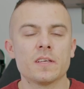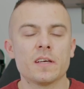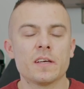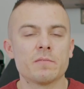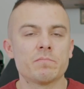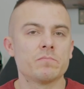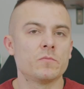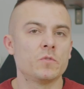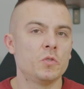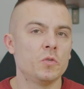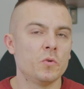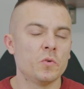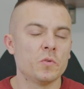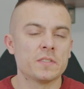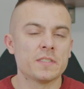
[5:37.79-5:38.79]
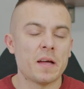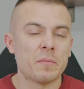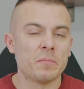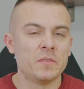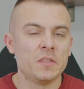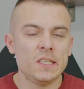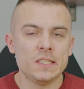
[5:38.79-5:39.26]
uh, do
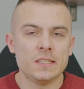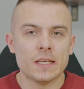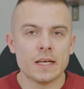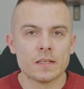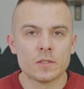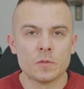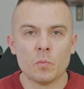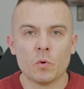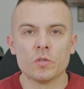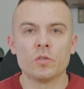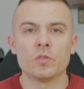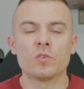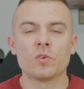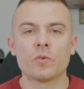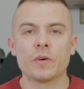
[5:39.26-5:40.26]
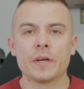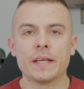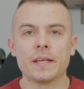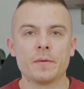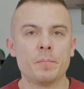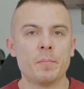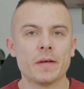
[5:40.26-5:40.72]
some detailed
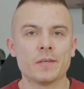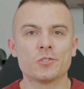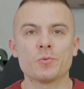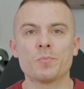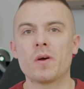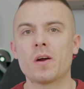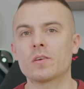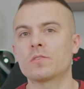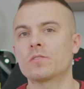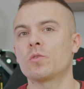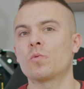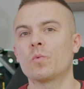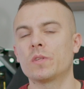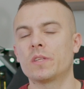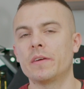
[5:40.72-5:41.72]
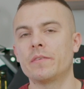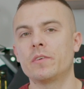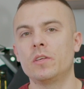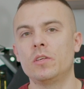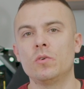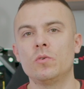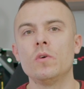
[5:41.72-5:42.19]
monitoring benchmarks or whatever
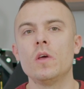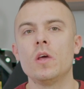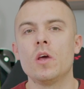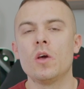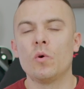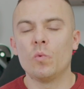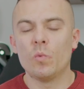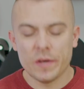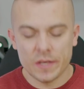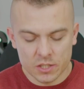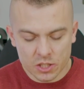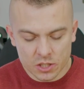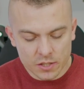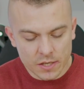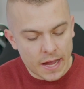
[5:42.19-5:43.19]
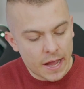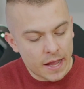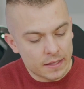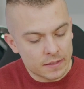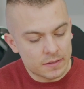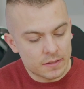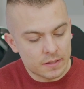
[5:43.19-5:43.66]
you wish
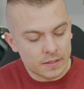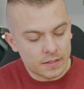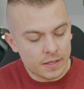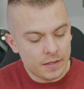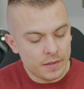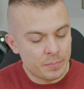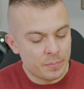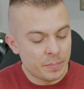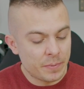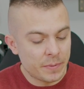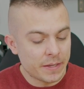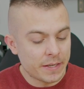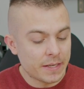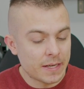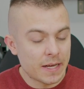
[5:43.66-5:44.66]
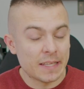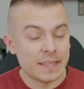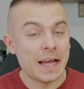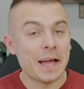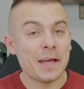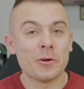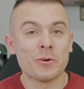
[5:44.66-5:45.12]
and uh, keep uh, an
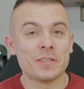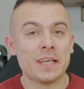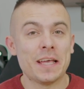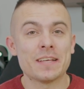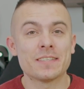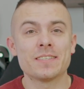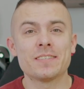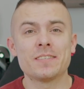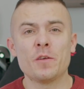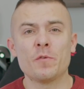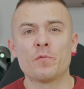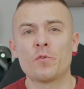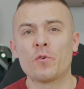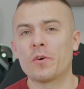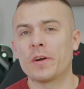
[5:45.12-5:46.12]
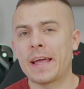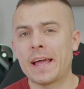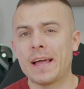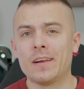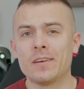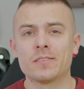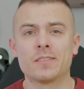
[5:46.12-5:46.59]
eye on the SSD for
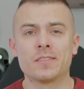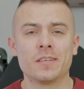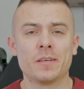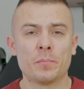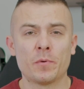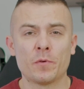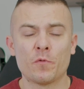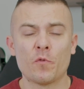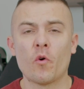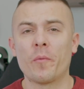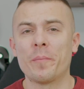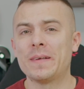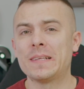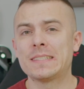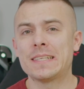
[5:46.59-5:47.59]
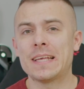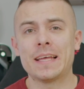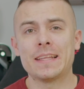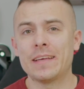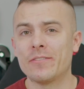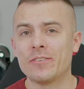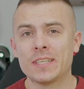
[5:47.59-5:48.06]
health, uh, performance
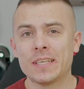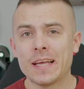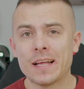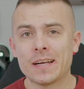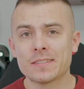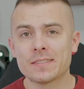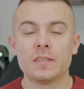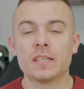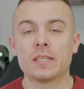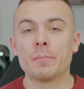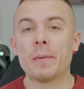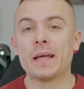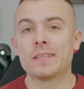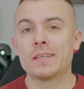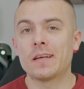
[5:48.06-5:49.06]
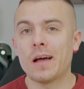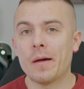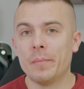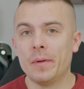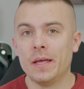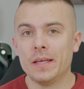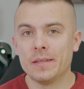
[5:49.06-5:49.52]
and everything else that might
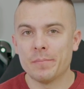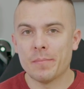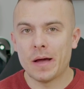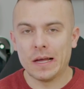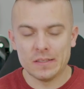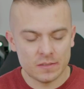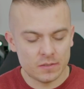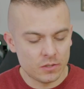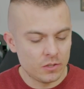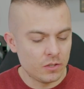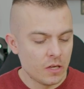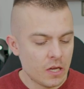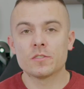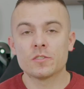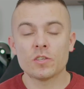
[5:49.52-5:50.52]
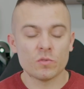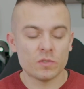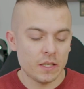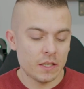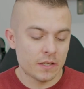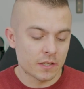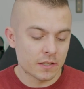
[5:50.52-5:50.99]
come in mind to you. So
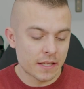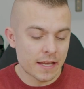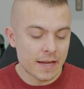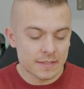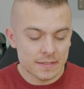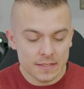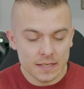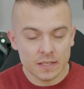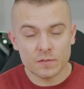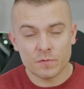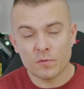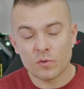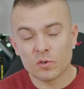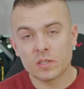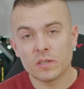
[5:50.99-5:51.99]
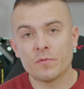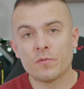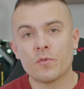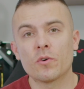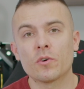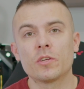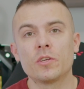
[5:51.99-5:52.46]
the Cardeas
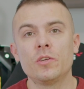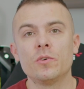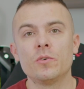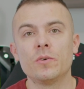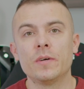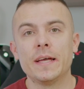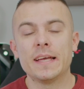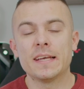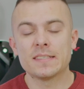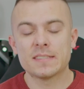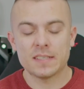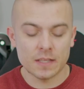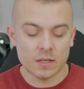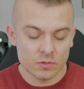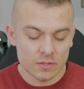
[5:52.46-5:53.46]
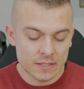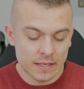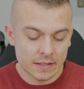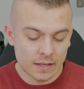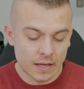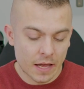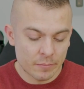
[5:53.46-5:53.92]
Z44Q is an
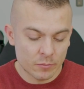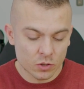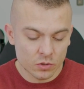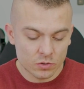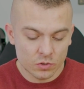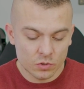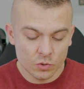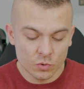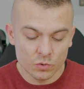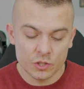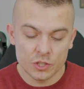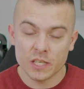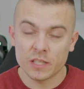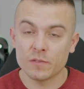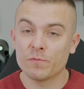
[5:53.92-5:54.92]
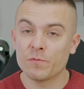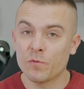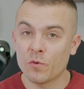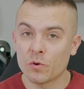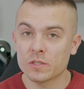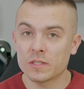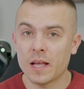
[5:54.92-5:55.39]
outstanding M.2 Gen
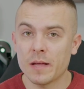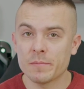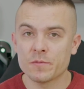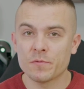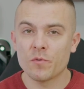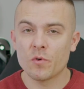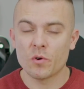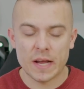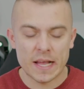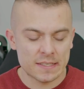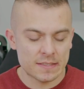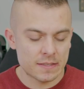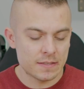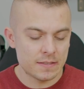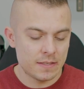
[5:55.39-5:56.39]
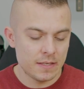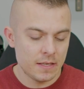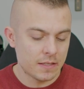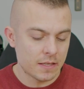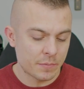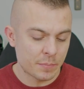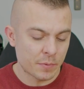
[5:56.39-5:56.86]
4x4
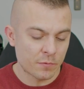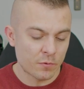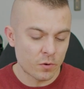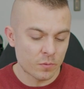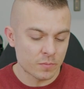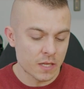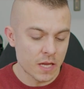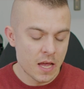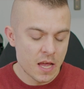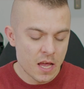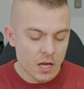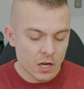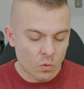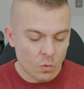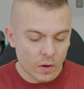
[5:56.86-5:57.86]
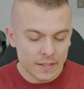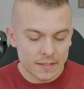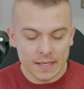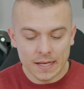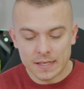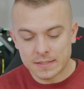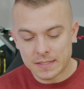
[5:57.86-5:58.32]
SSD that performs quite
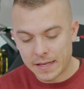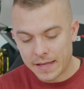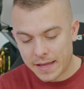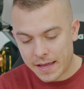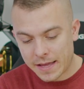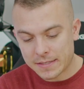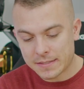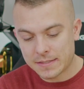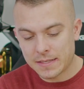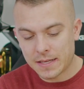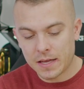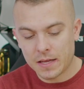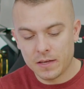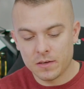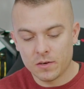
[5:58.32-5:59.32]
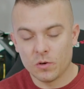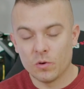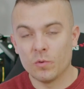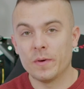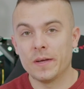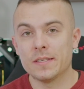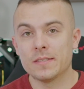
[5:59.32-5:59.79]
nicely as they
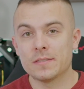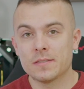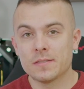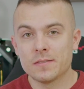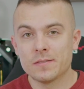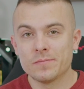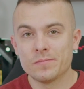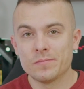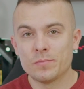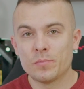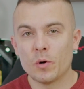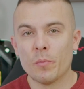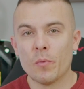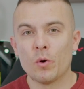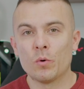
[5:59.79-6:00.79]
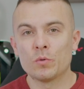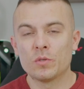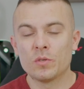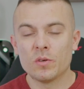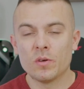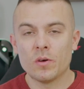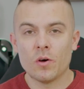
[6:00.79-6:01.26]
always
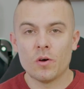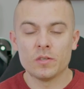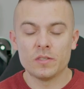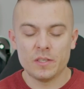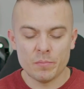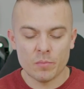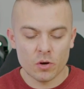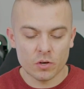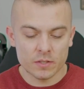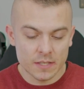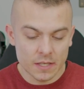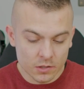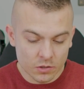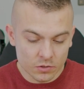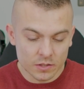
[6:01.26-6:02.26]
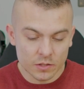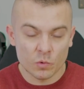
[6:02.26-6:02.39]
promote on the box and on their